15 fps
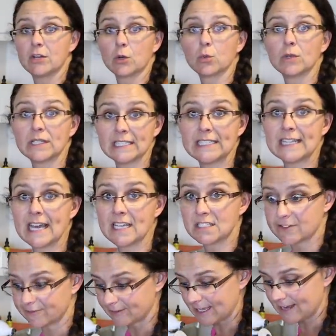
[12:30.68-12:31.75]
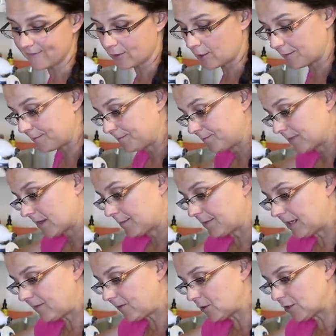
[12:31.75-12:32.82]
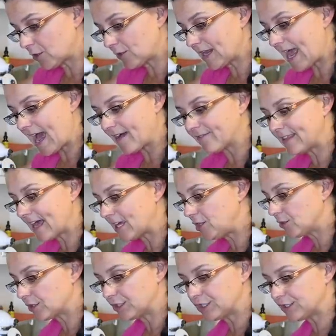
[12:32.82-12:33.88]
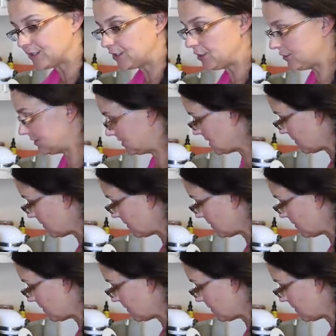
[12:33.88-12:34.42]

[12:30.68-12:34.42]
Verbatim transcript: it a really nice flavor. But if you don't have that, you can just use